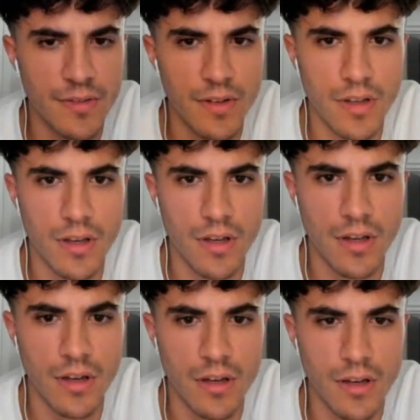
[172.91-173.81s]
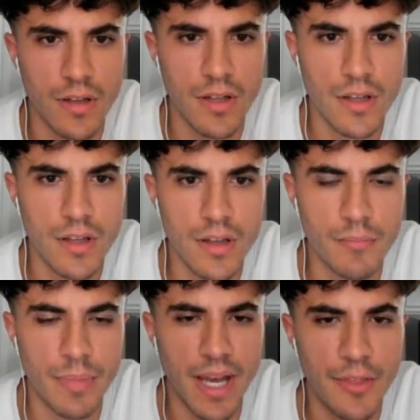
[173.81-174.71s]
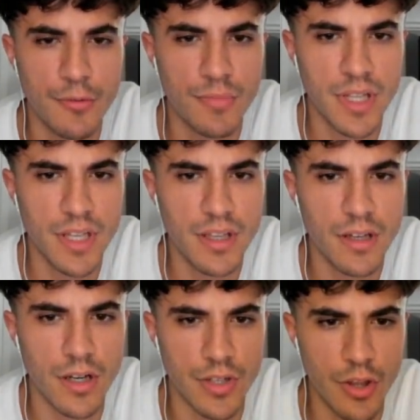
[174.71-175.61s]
Uh, bathroom light. Another